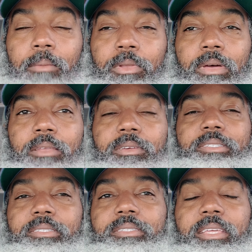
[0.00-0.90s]
I don't want to
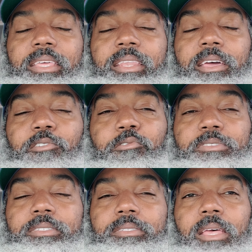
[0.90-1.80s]
stay there in a
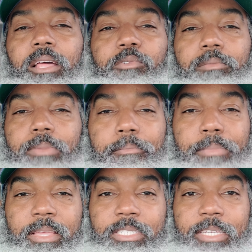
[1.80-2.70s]
house and wait for
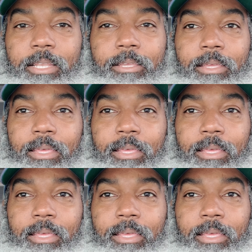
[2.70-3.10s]
pension